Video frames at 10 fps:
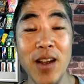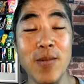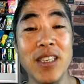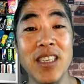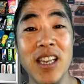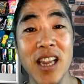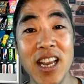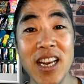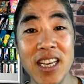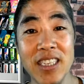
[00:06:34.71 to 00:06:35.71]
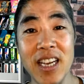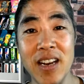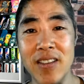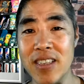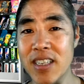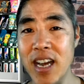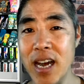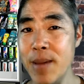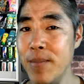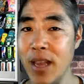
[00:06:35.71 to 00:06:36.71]
Which is lending is kind of this
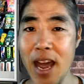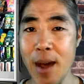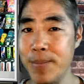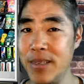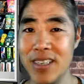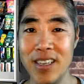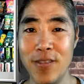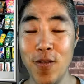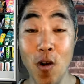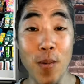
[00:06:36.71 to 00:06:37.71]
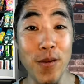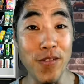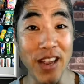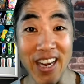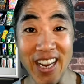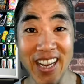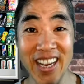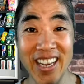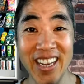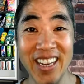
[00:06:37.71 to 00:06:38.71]
time-lapse form of vending,
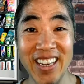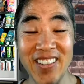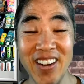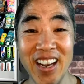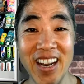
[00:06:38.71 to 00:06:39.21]
right?